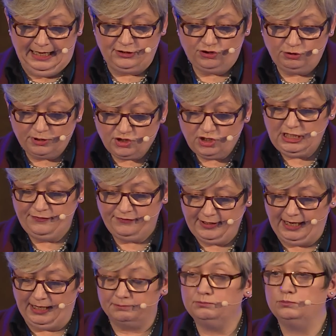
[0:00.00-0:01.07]
And to achieve
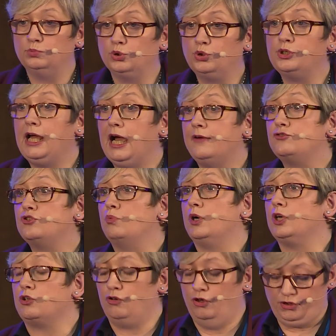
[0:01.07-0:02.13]
that, we're going to have to
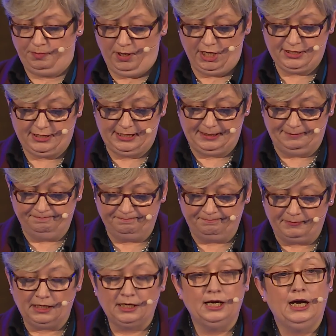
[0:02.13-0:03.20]
work cross-party.
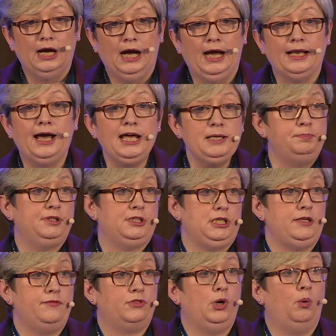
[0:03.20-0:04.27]
And I
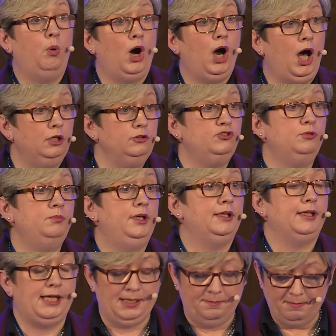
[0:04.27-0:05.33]
believe that what
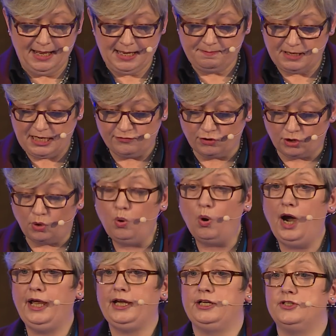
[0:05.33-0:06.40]
ultimately may be
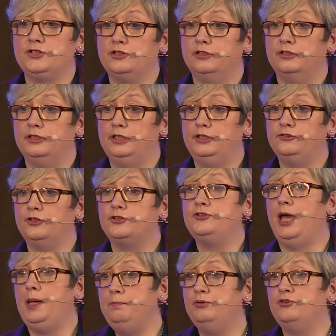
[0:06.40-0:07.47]
required is a
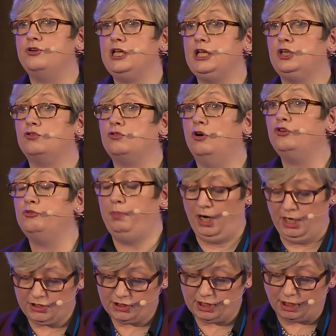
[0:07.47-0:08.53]
temporary
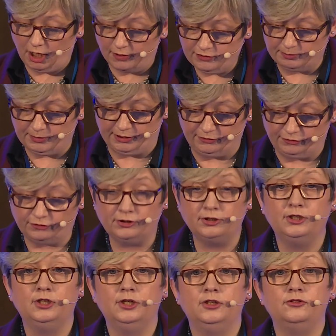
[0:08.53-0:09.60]
cross-party government
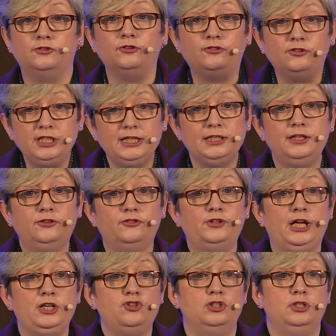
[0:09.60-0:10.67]
to seek an
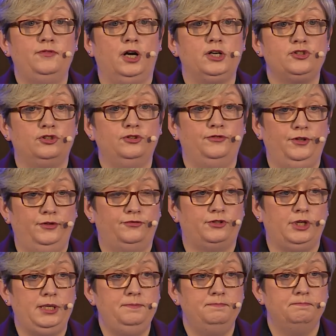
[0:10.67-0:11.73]
extension of Article
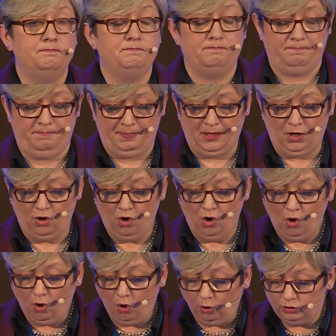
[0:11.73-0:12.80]
50,
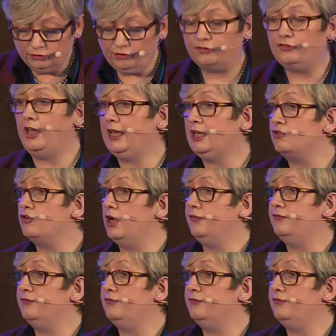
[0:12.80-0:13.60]
hold a second